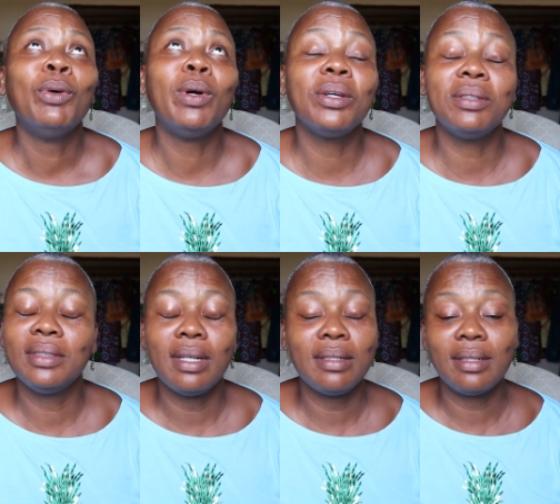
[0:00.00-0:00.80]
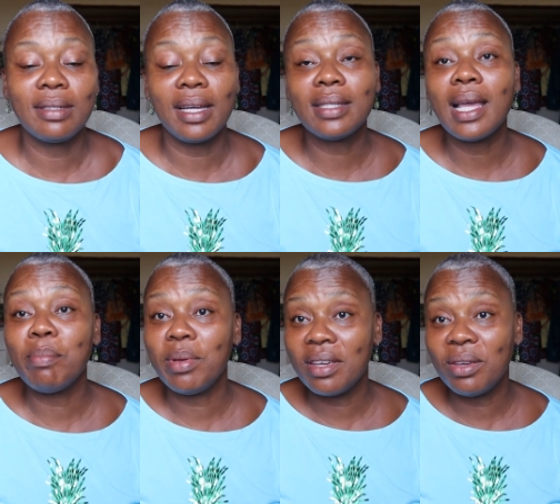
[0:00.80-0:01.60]
Well, you No, no, okay, I say, I
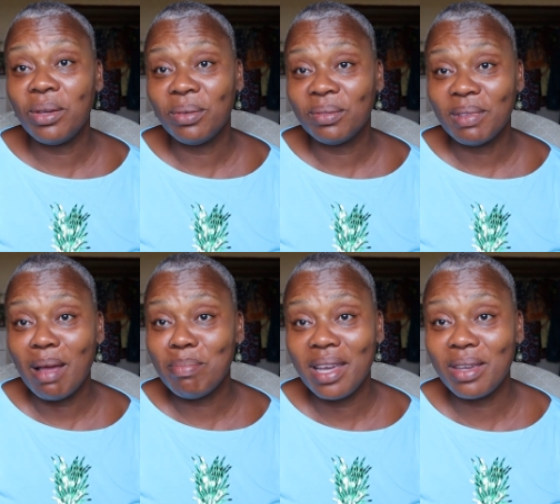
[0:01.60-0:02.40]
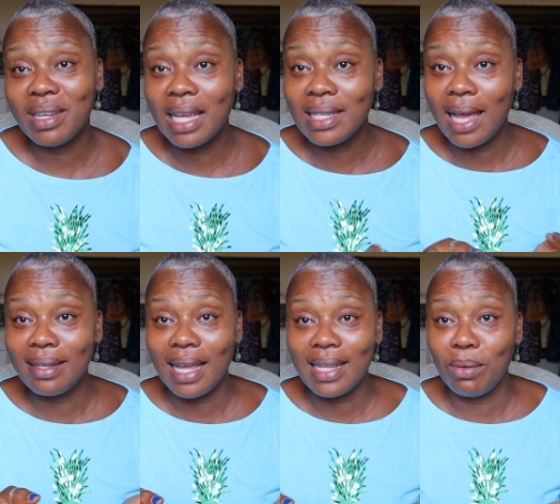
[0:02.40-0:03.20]
beg you. I beg you. That's how,
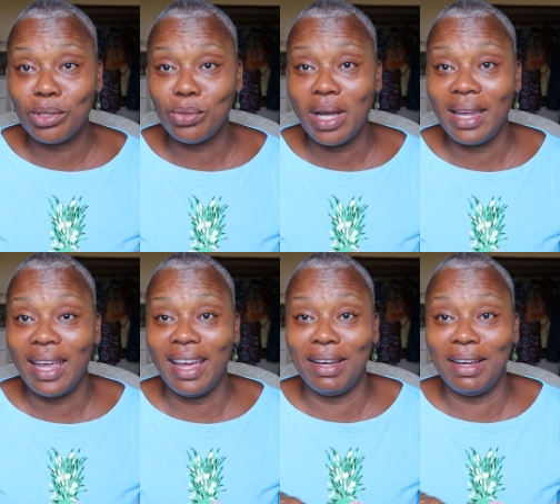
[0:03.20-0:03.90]
that's how we do it here.